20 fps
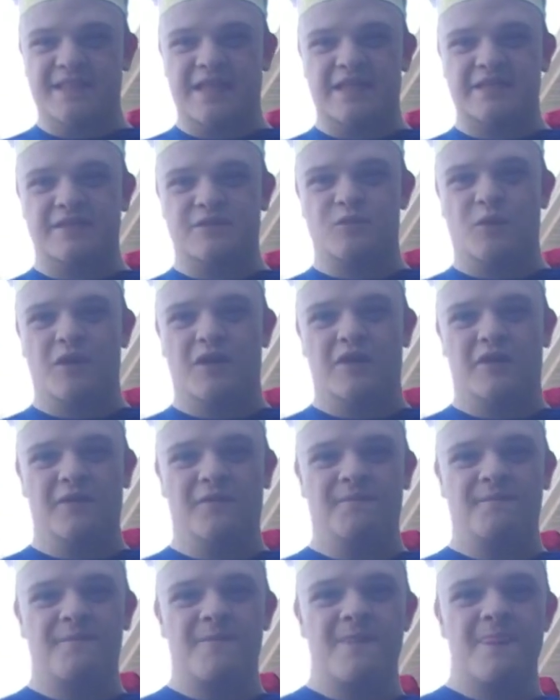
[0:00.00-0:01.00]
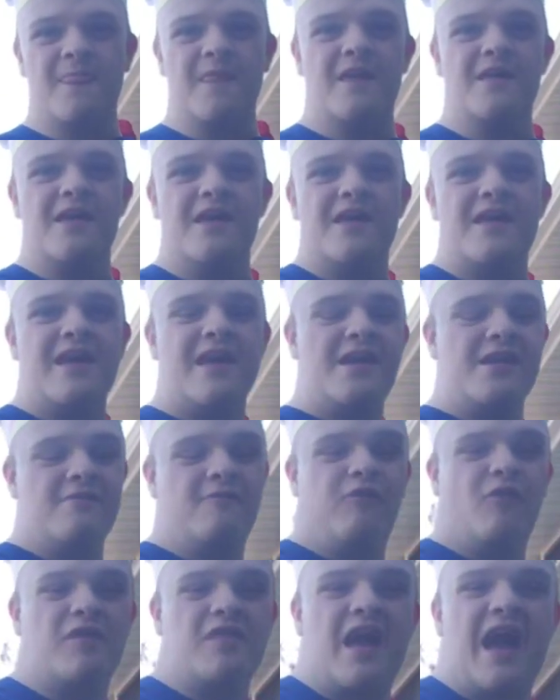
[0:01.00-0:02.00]
as well. And
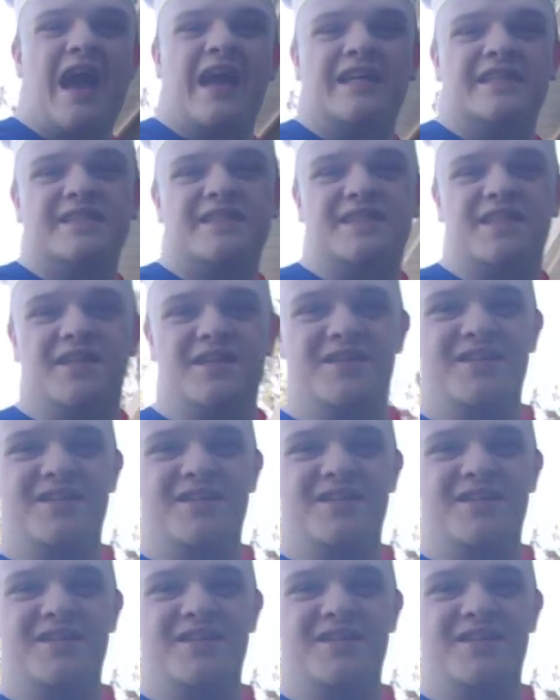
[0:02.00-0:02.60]
for the ice